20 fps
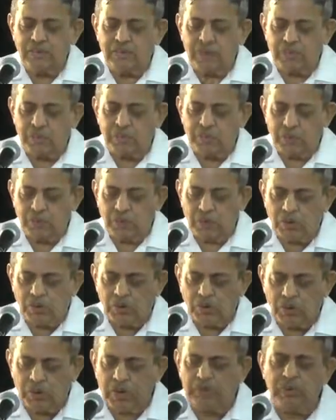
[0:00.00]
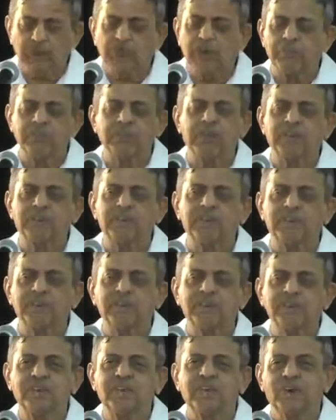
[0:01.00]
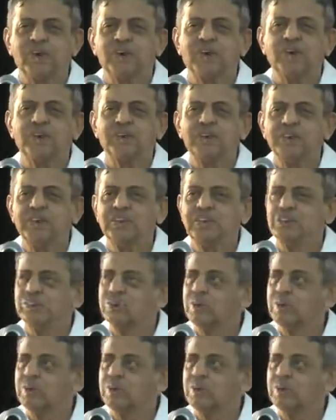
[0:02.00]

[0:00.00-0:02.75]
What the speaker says: will remove all our capacity. Wrong.